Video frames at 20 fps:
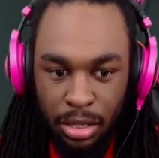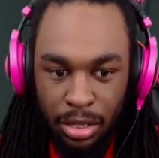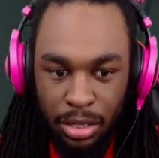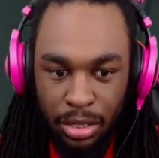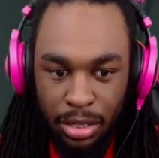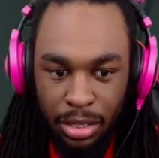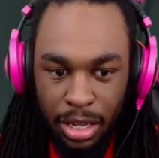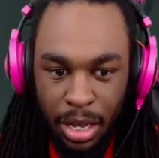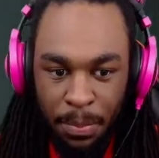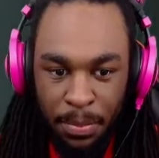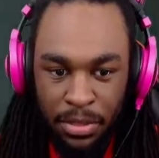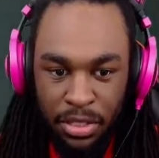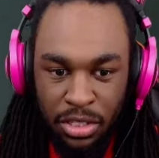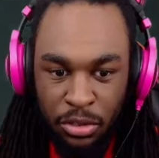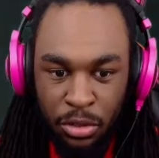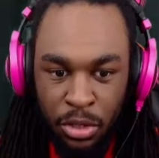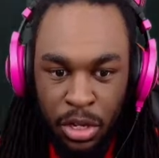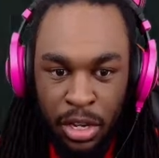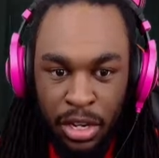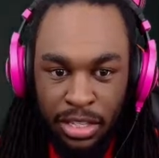Yep, it's
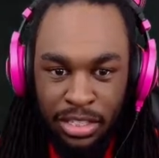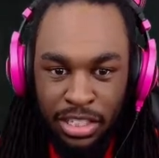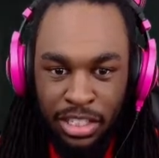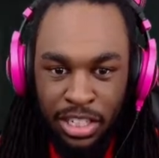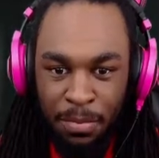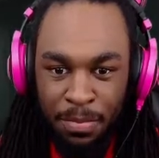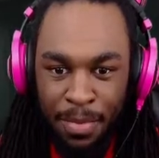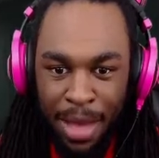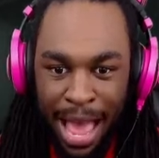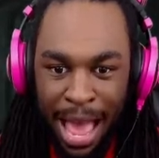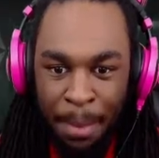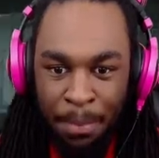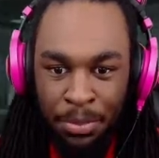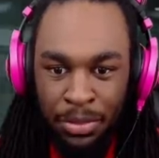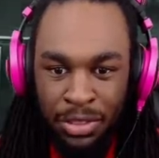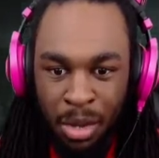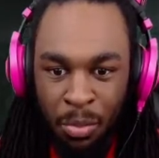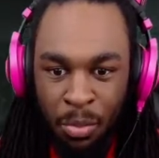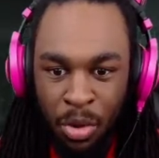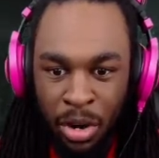through... Is there a map
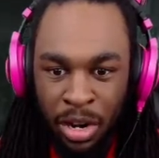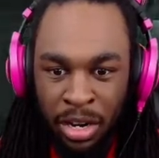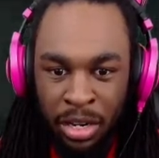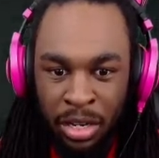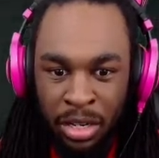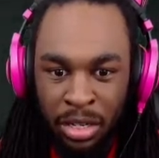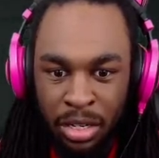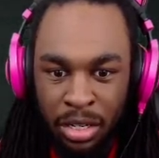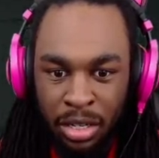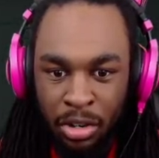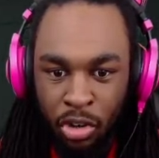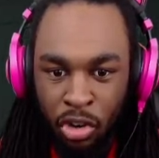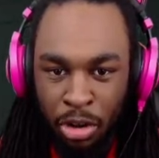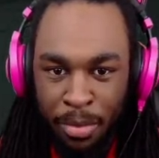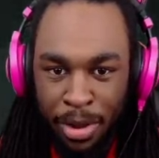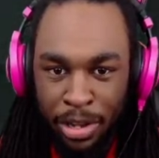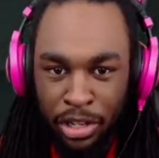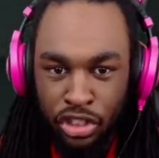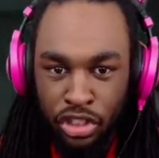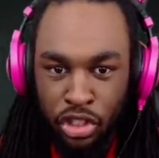somewhere? Or
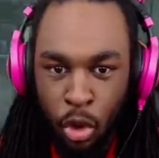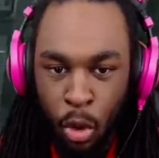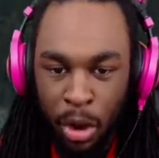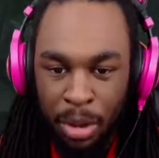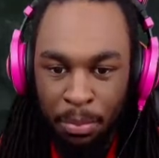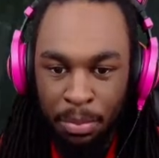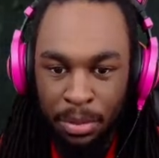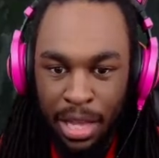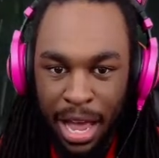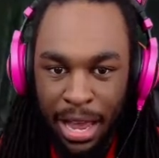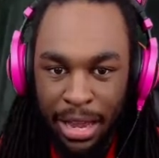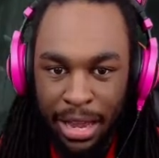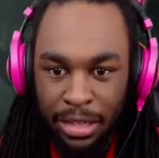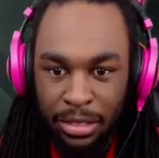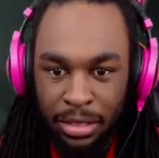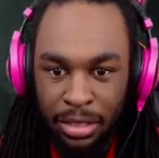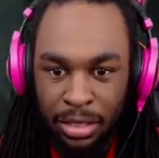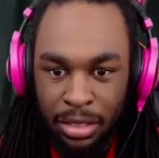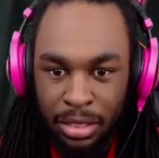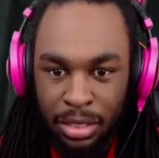am I just going
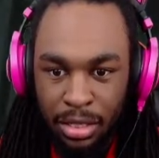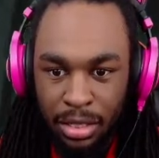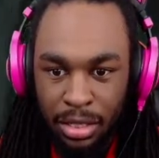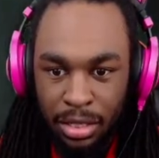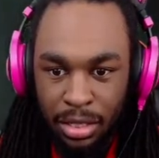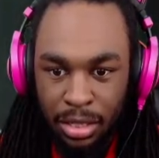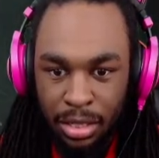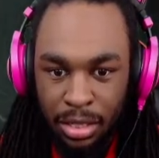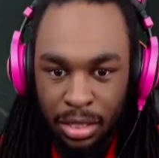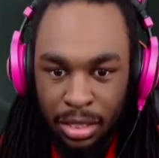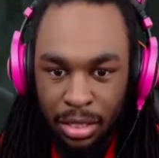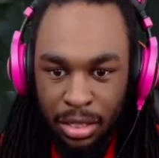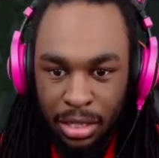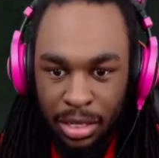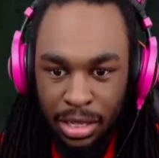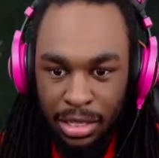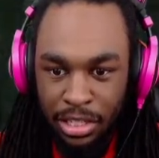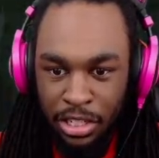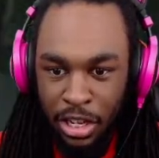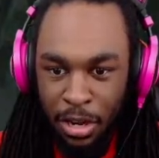blind?
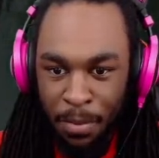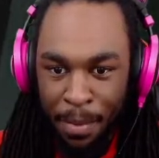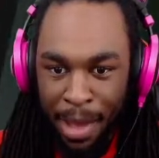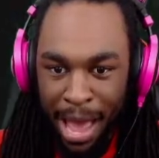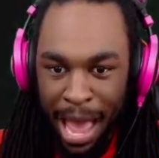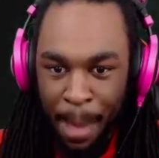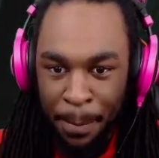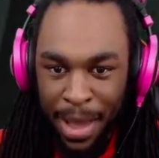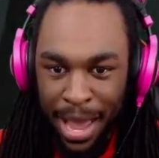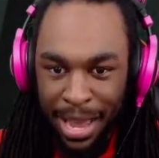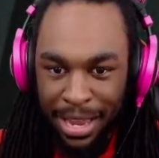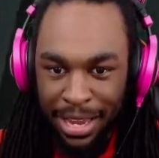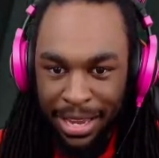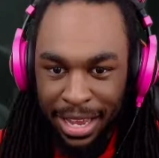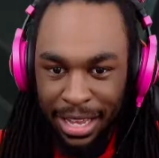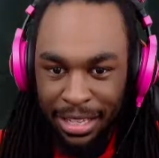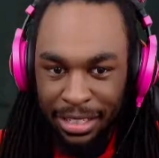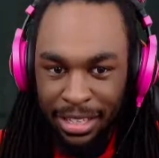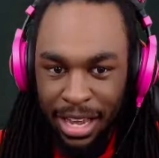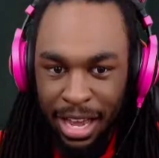Is there a map I can
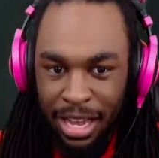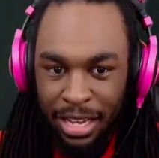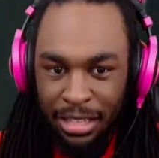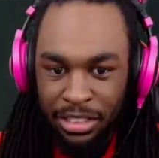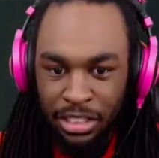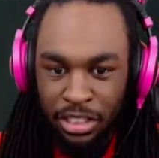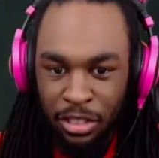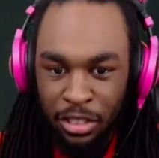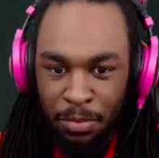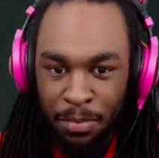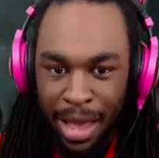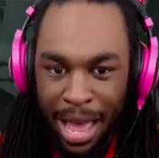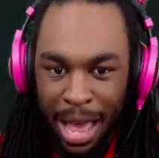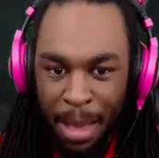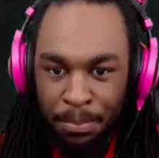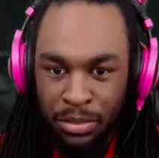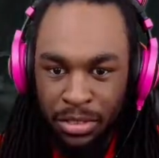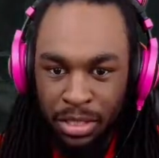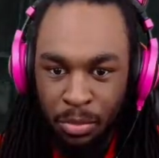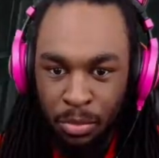get, guys? Is there a
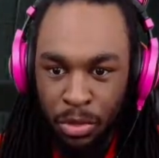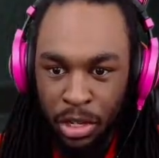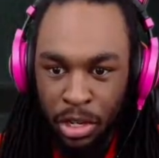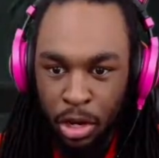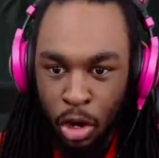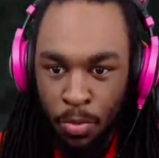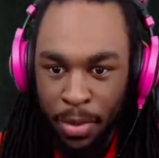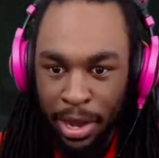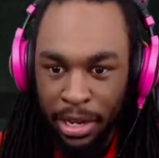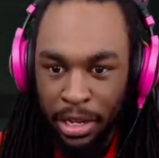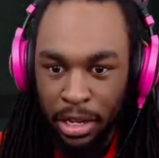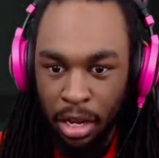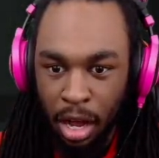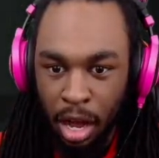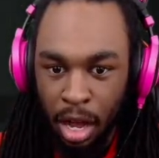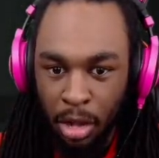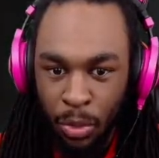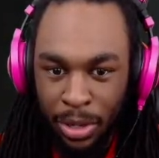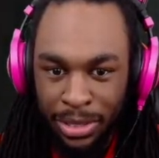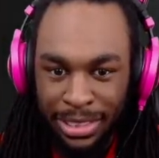map somewhere? Oh my
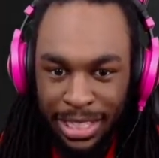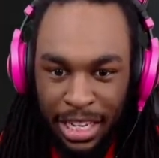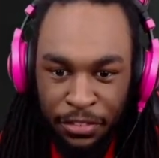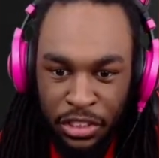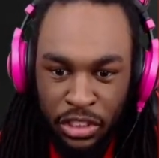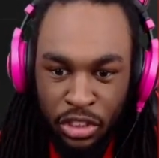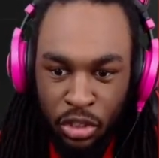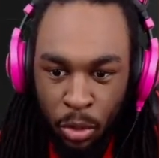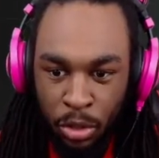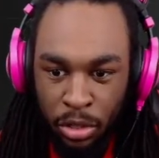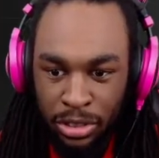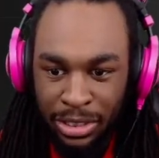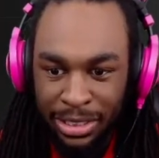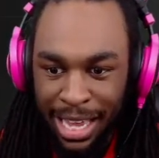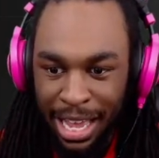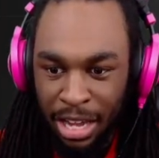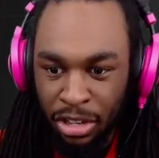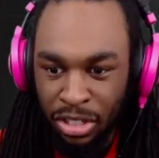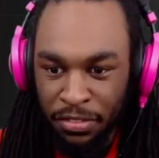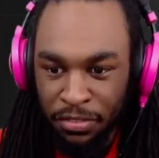god, why is every door...
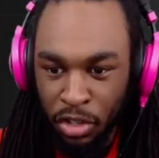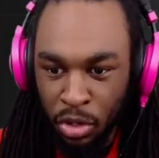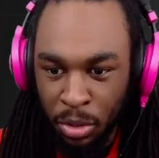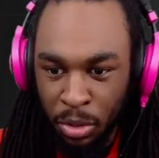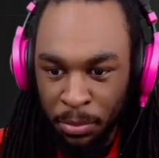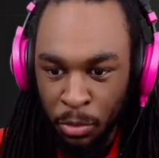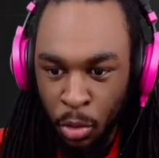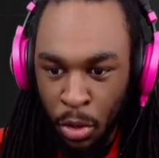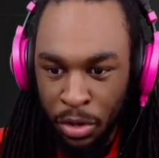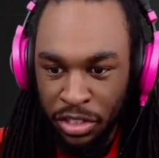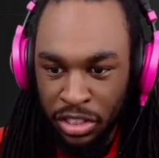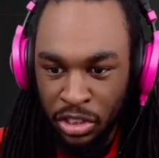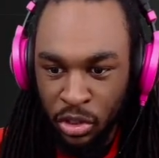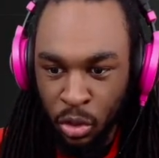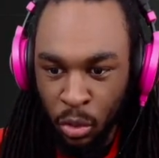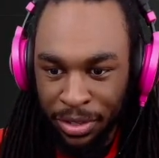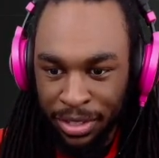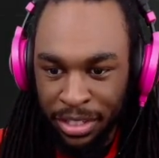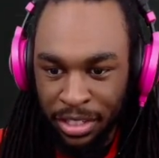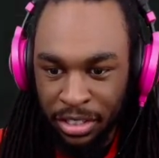See, I don't even know where I'm going. There's a
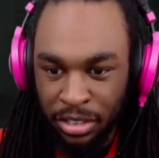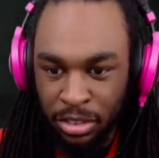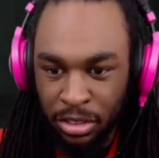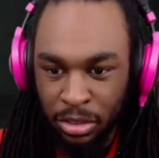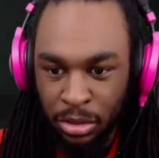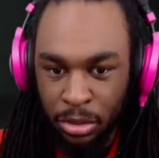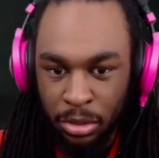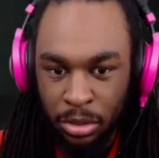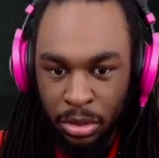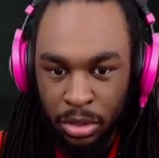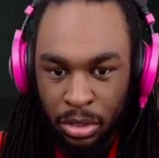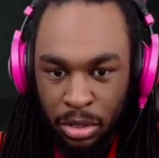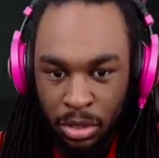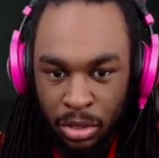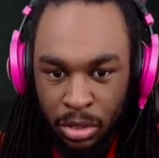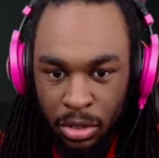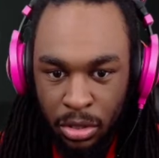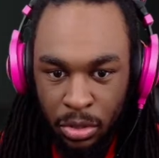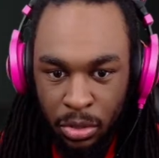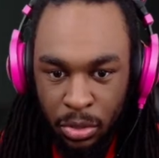door here, too.
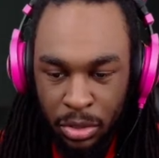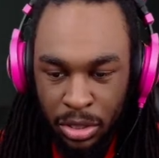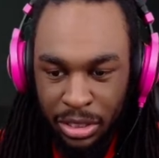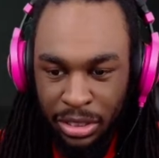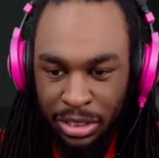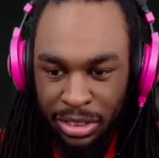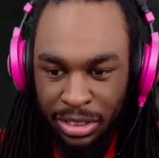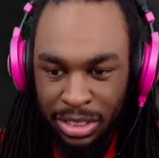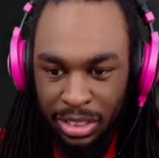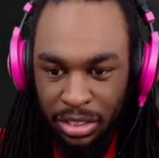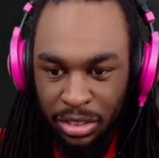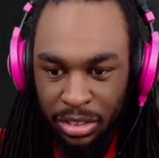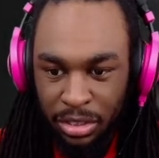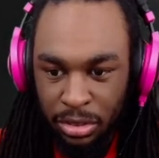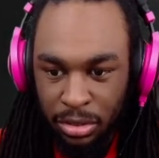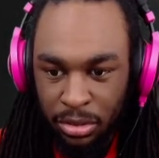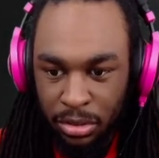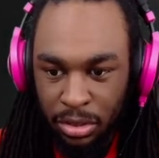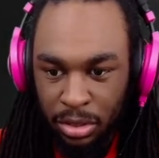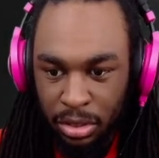Where does this lead
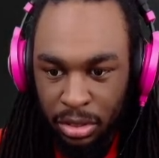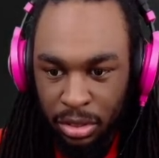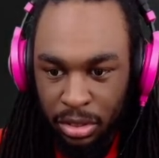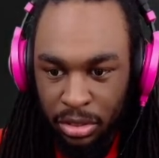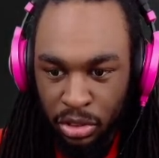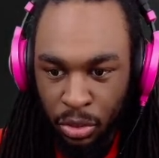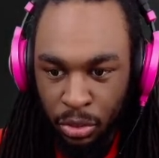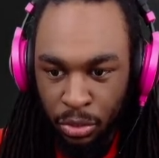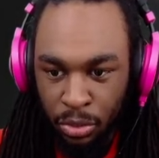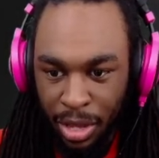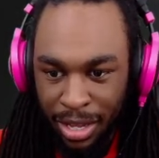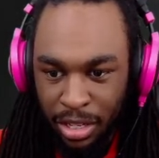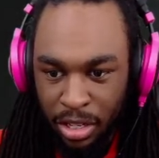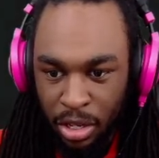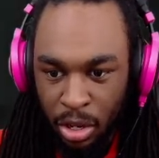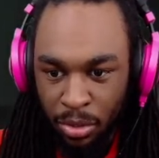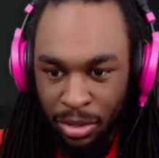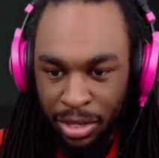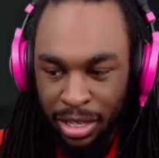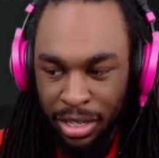to? So I can
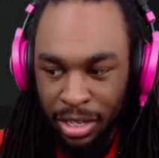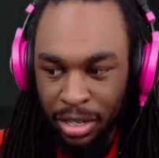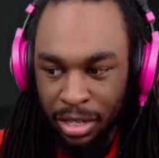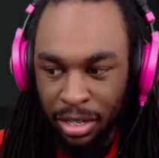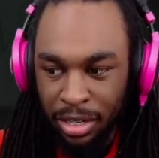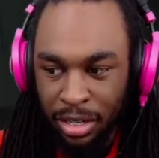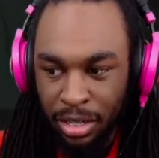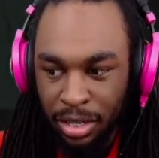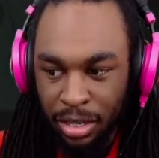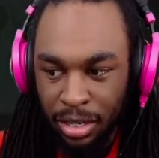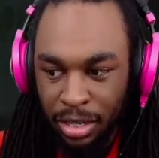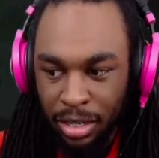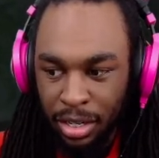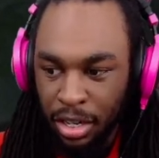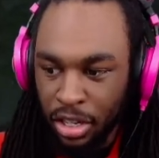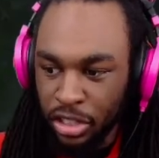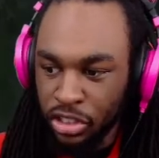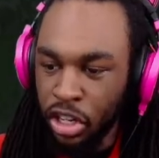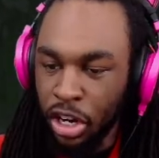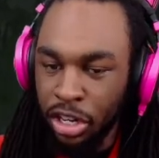go here.
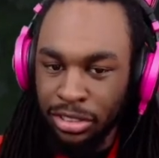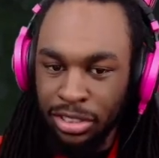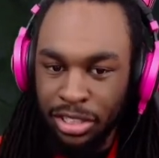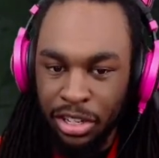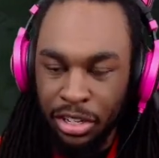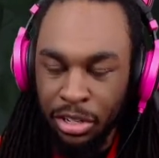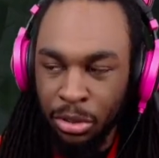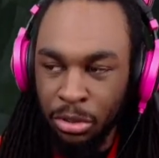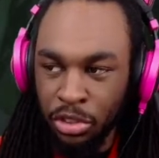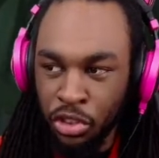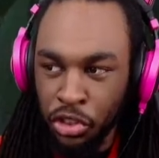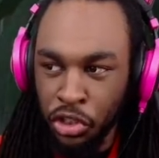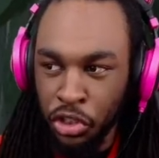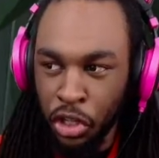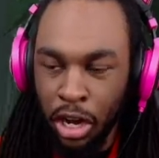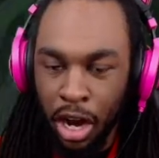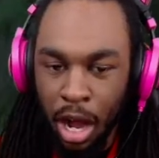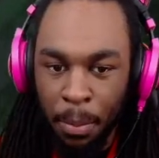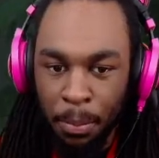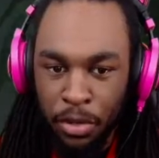Kirshar's cute?
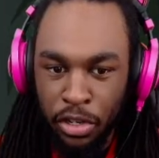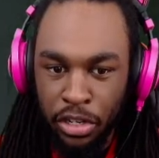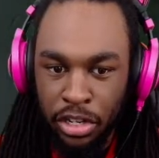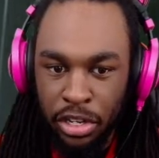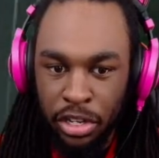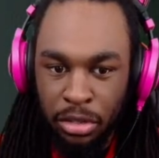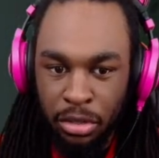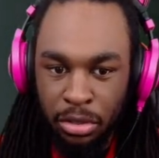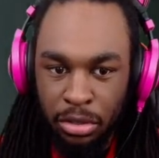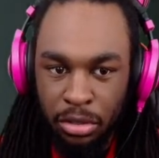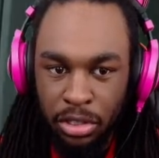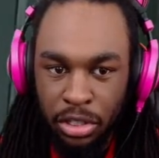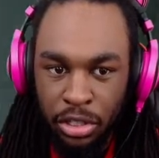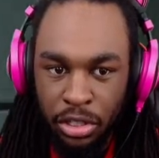Shut up, you're cute.